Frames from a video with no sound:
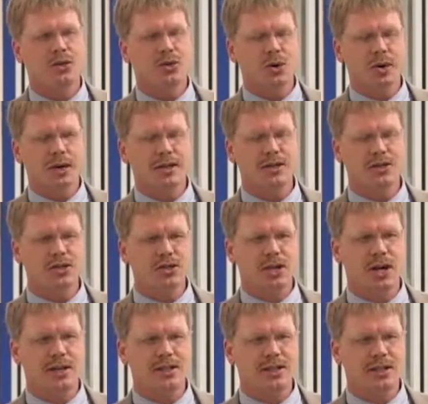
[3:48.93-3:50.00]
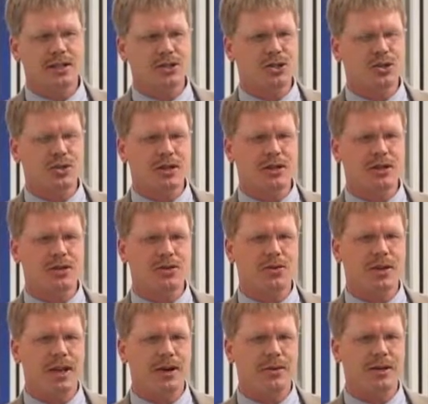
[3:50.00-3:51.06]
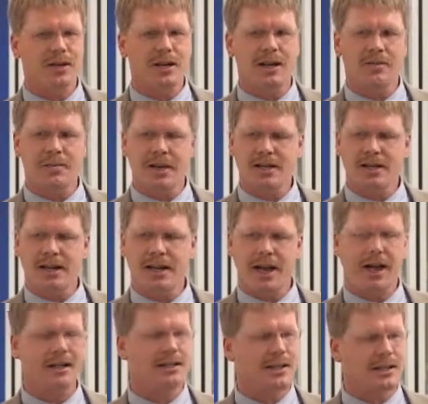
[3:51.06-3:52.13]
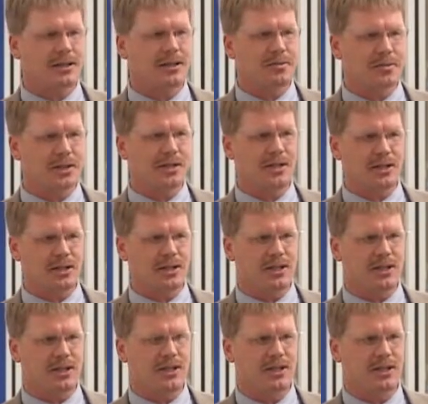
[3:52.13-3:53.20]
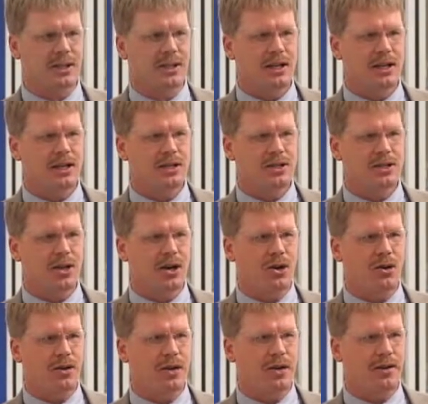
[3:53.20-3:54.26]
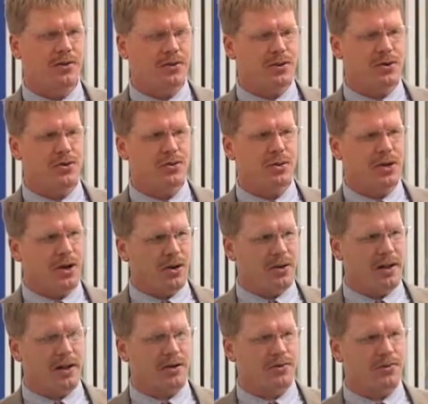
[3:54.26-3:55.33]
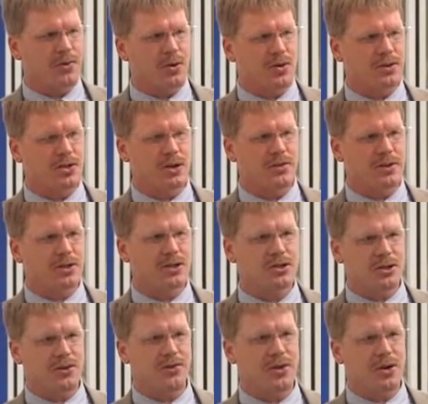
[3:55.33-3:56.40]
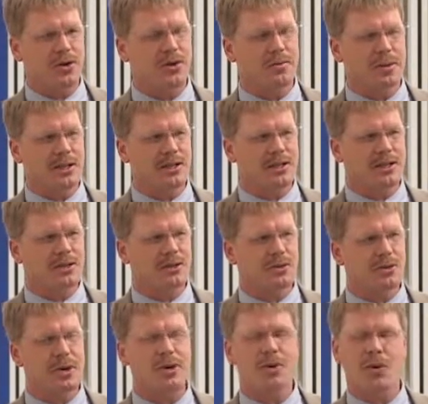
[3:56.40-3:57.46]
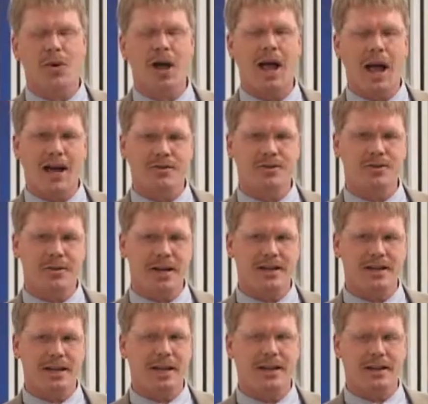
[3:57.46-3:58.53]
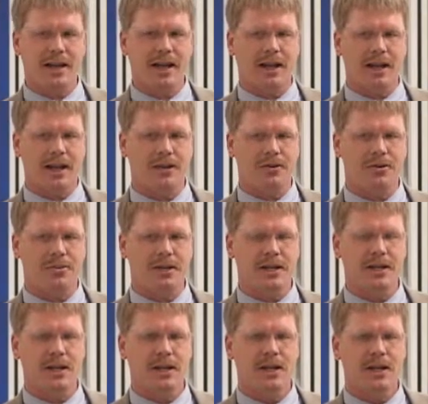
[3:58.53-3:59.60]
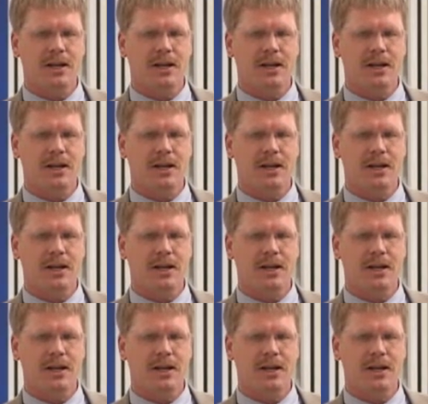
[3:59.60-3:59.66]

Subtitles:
During construction, it's critical that we maintain access to businesses. So if you go there for services or if you own a business, we will have to maintain that, and it'll be